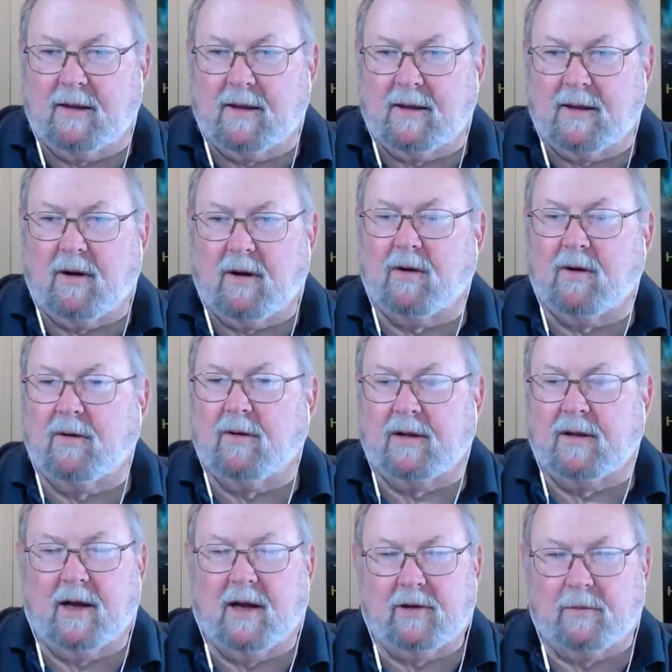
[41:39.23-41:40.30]
Or a
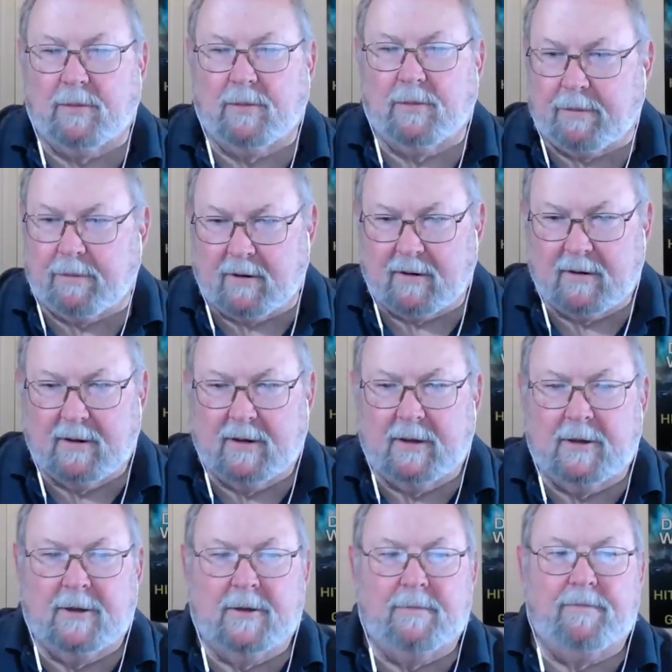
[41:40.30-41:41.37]
Dr. Pepper.
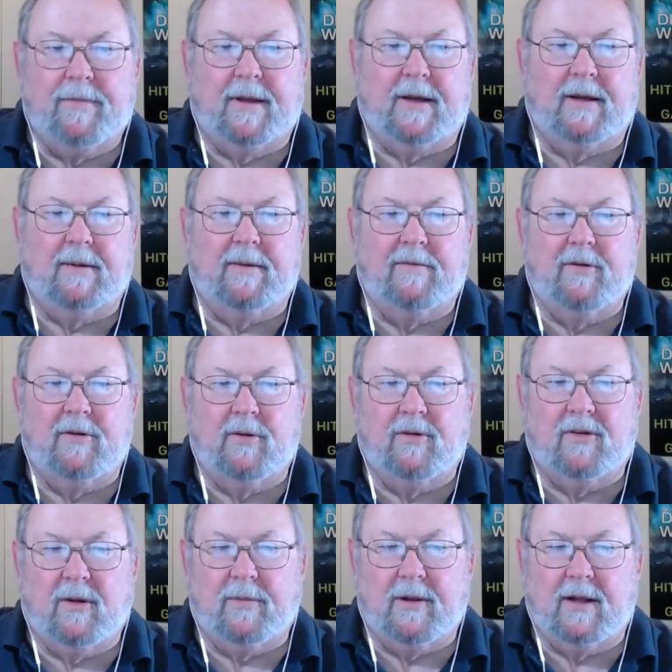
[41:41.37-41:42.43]
Uh, if you're doing
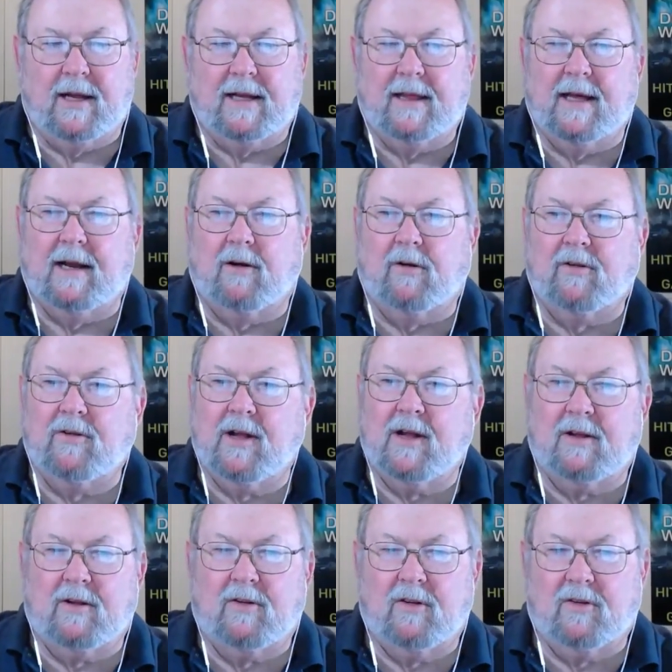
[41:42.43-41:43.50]
something like that, or it's not
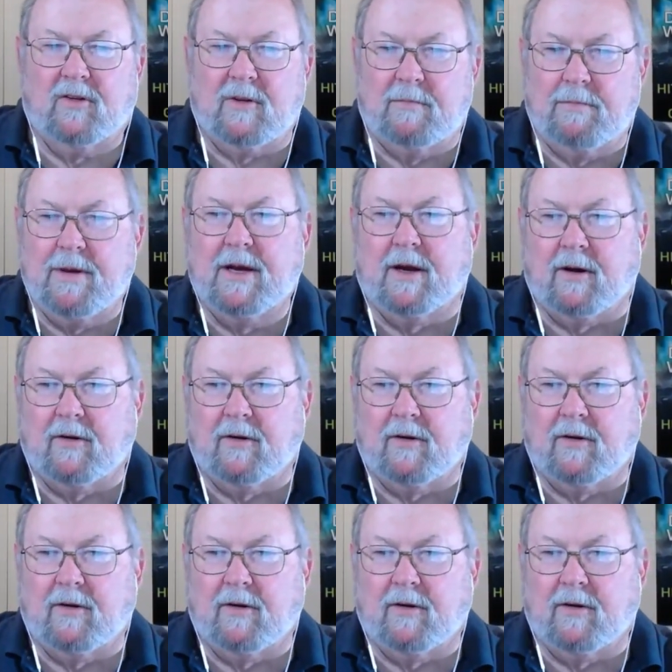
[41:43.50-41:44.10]
just a beer.